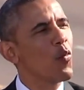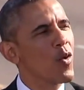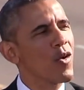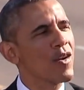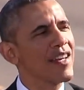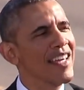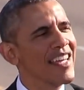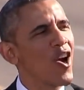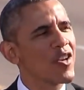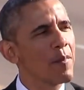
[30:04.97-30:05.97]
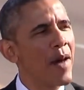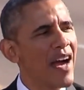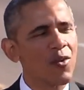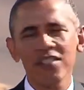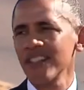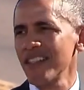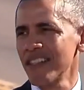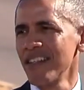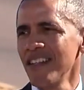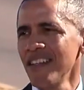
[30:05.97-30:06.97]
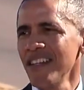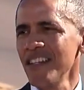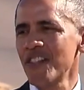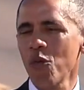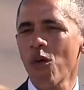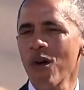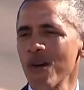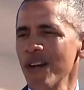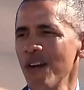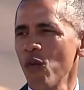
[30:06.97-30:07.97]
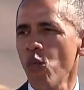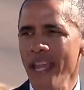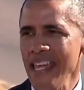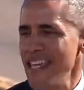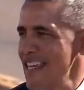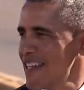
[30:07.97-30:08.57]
word in our democracy is the word we.